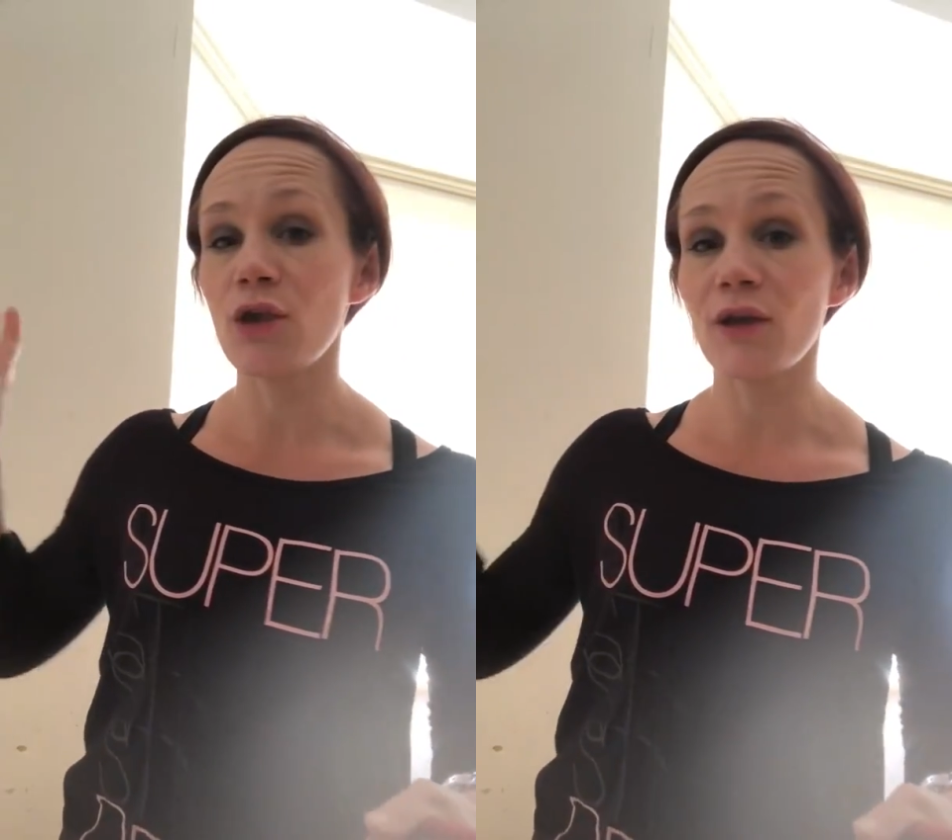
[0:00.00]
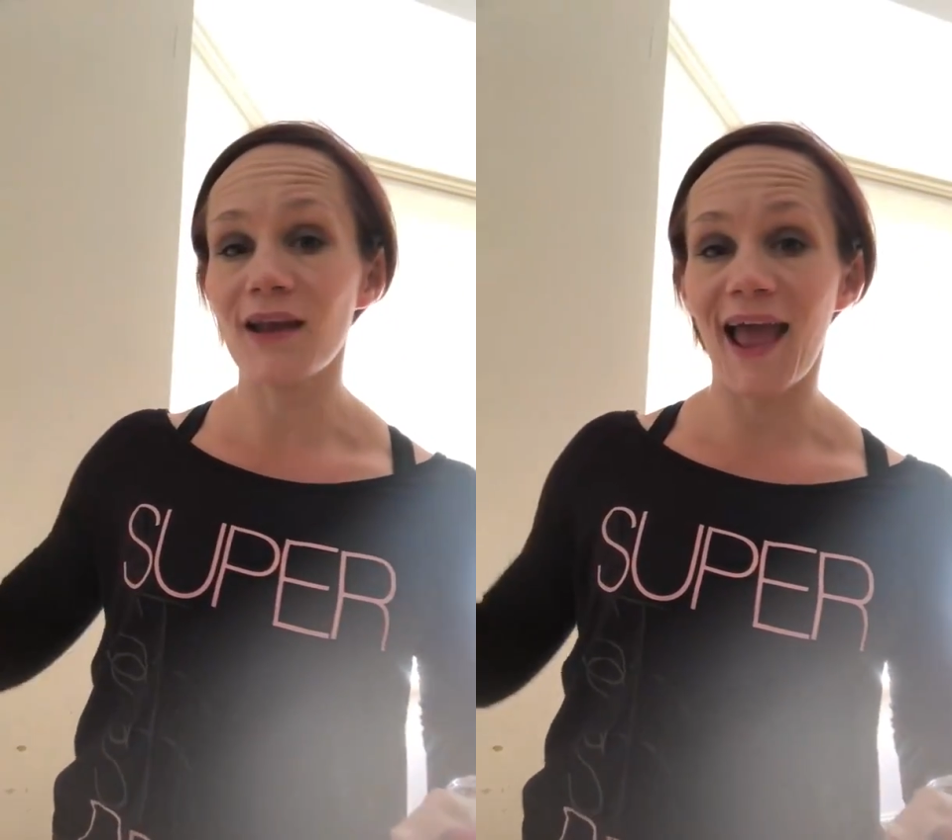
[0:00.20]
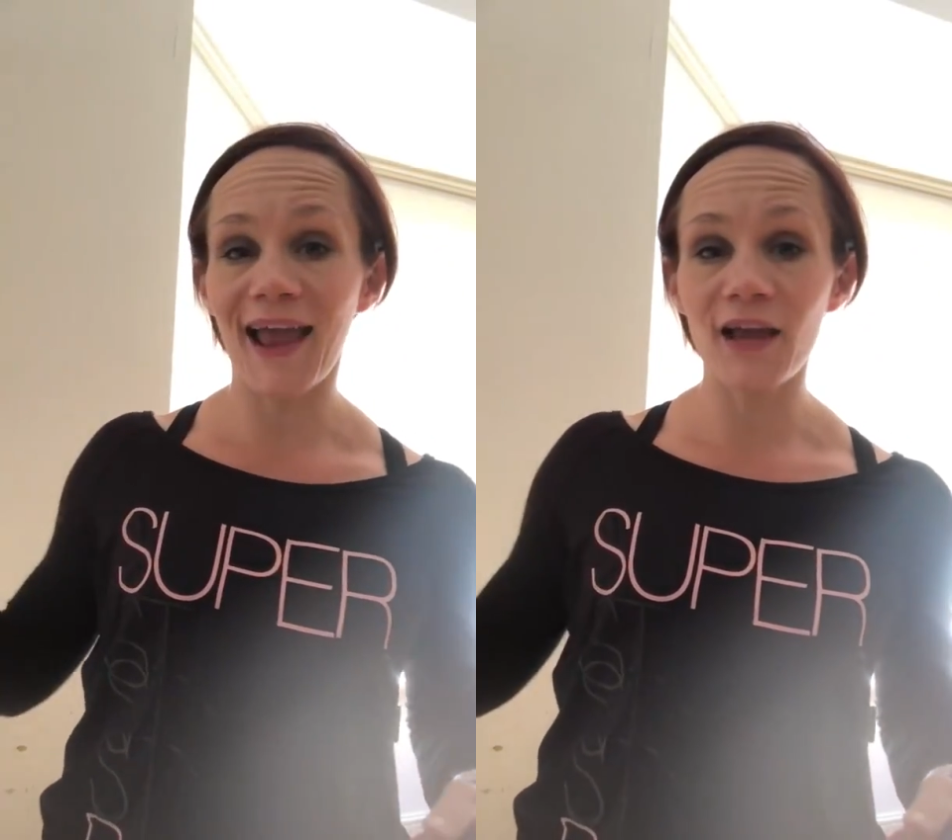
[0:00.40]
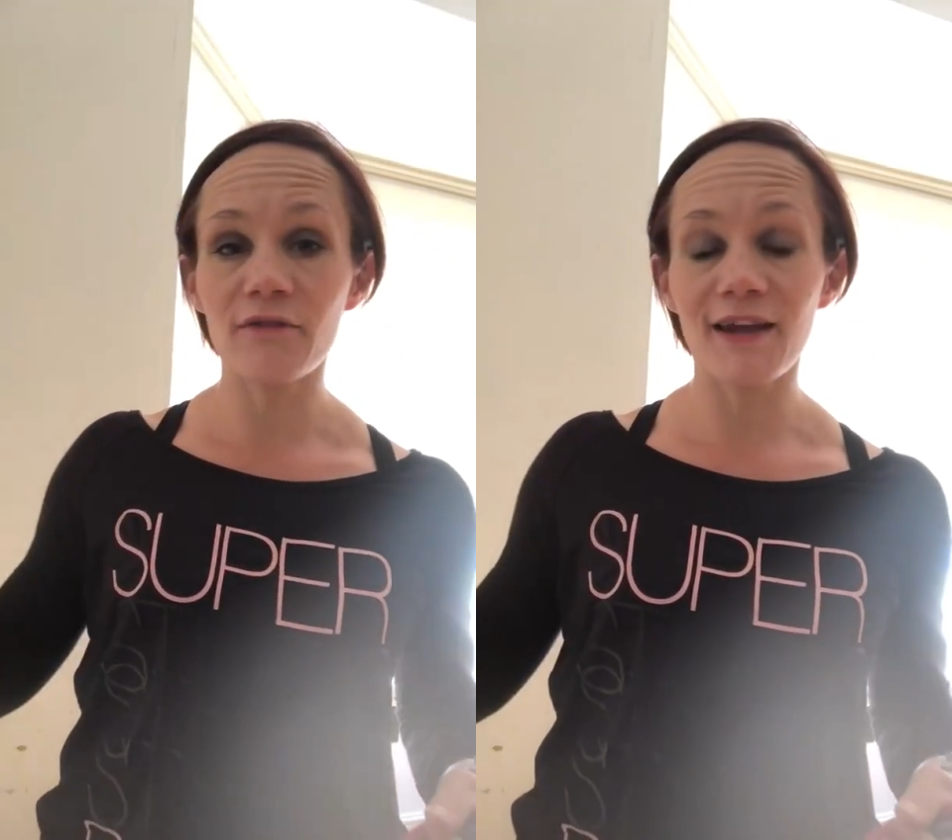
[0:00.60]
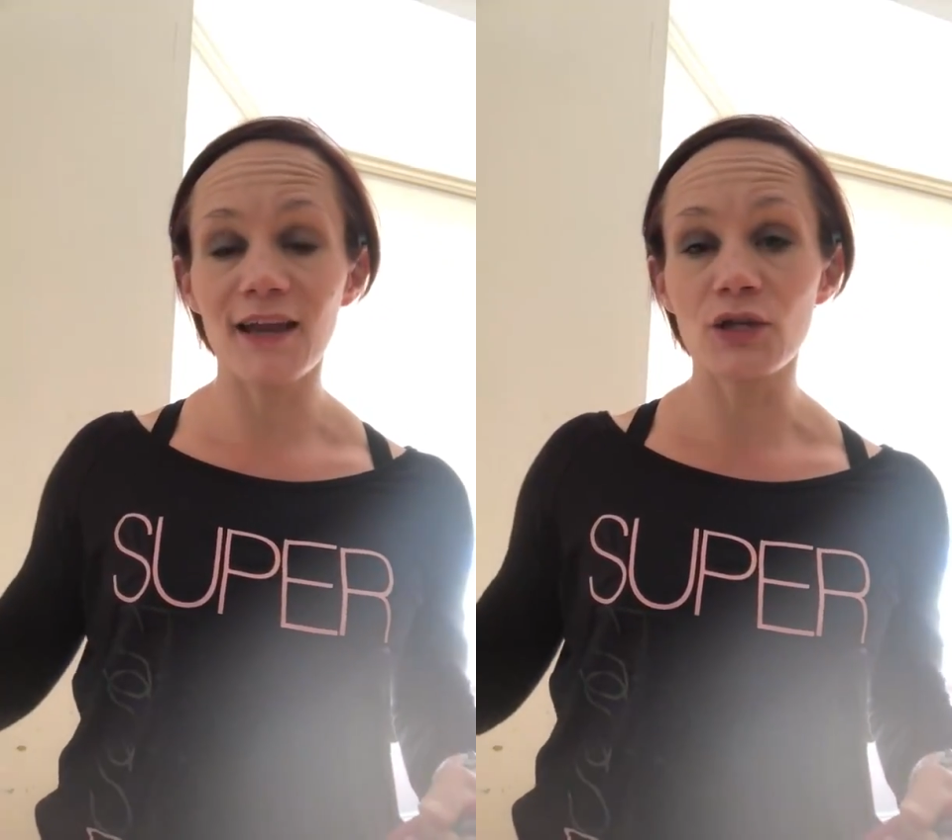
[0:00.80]
You can
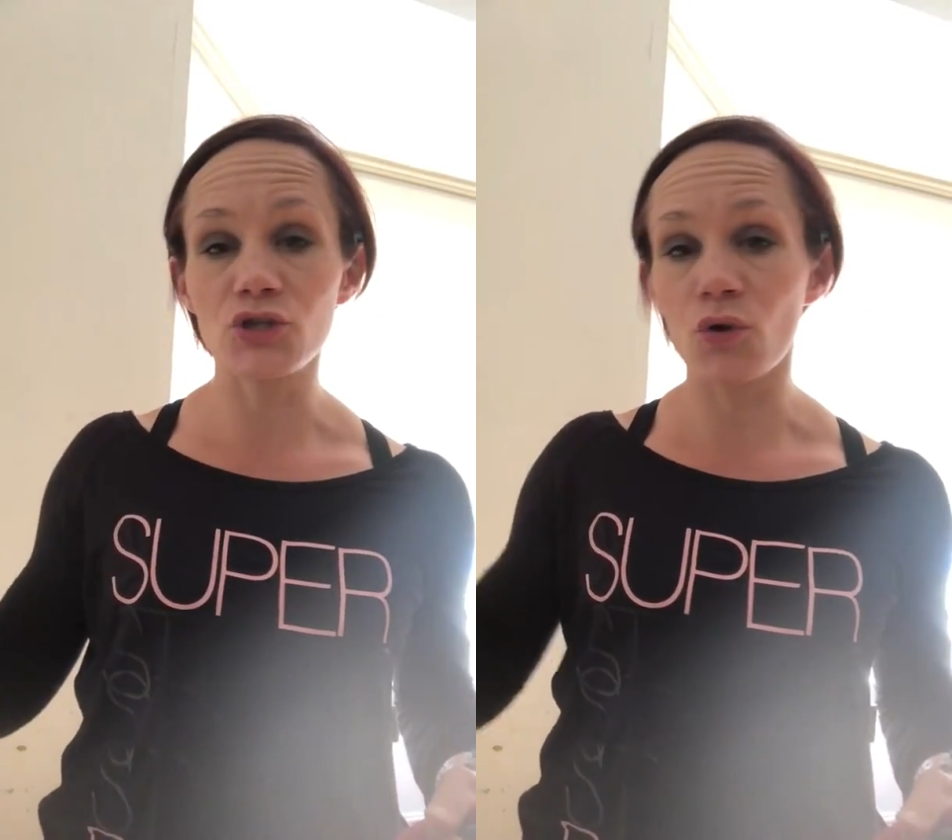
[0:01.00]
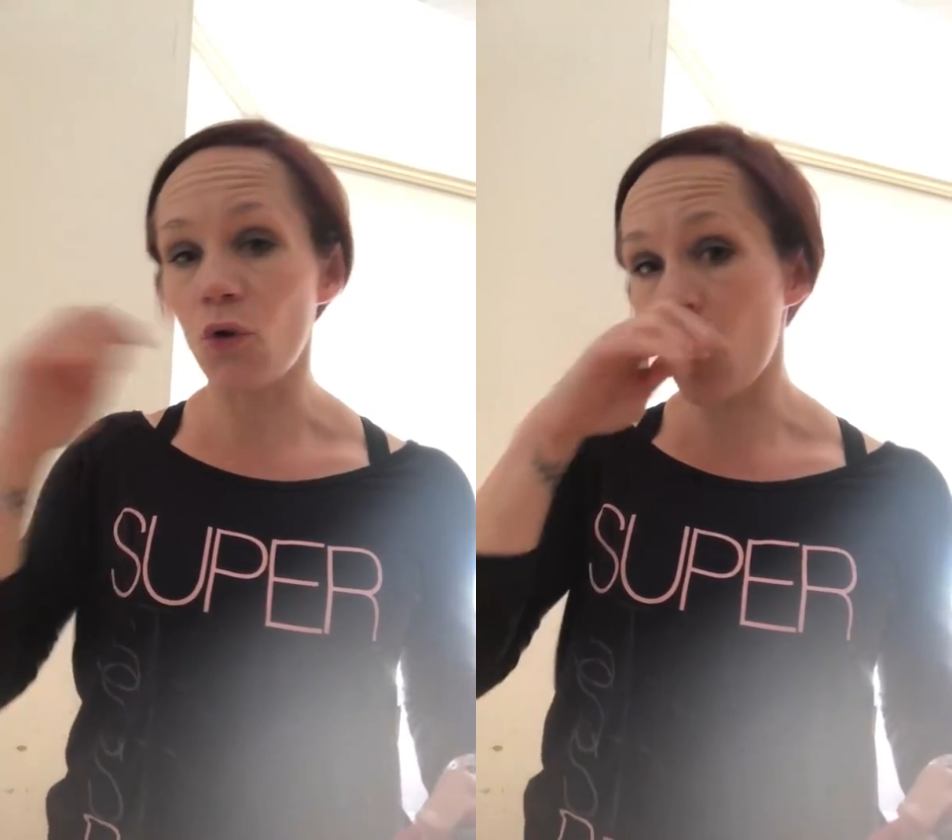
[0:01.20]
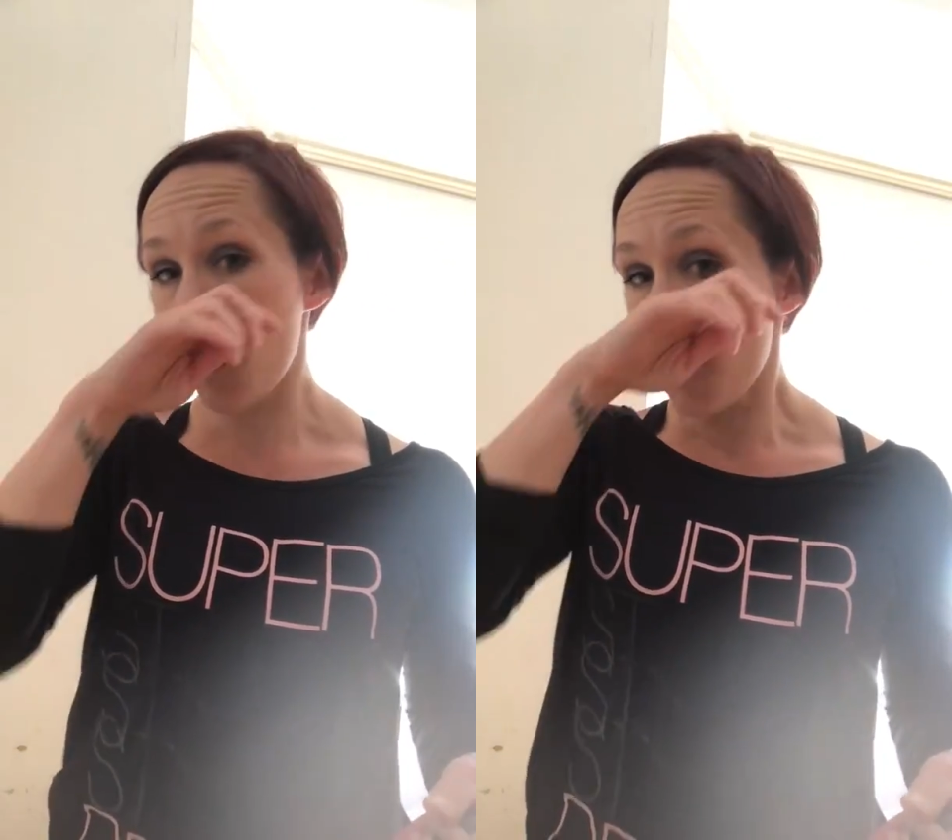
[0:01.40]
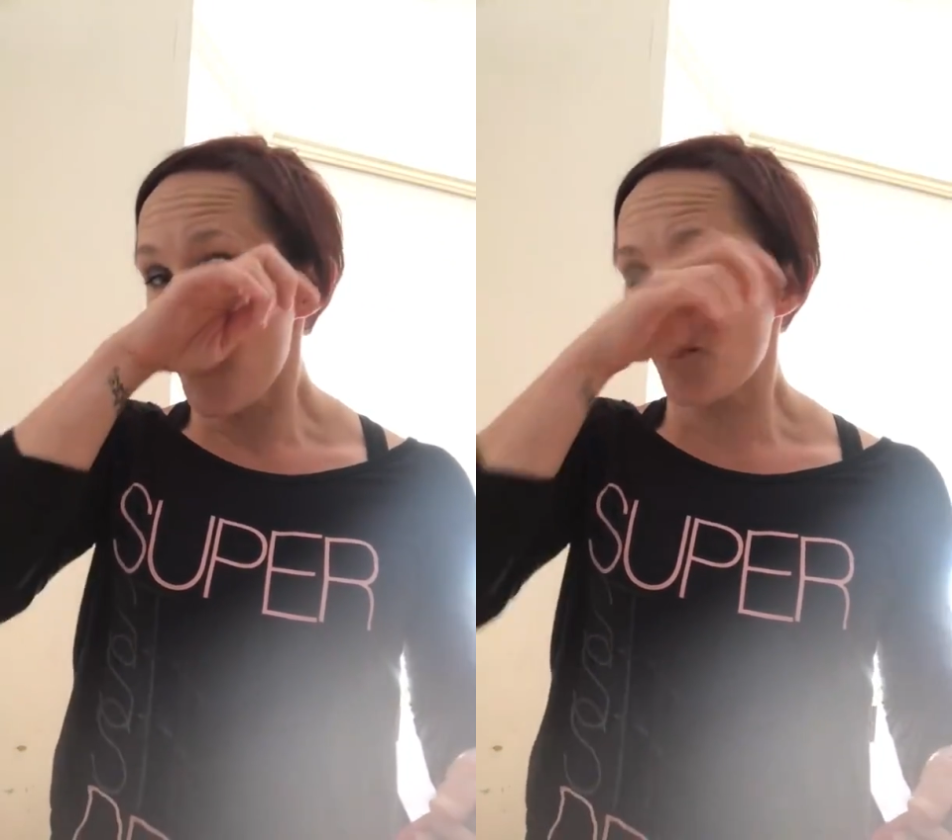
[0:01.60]
anchor it in a door,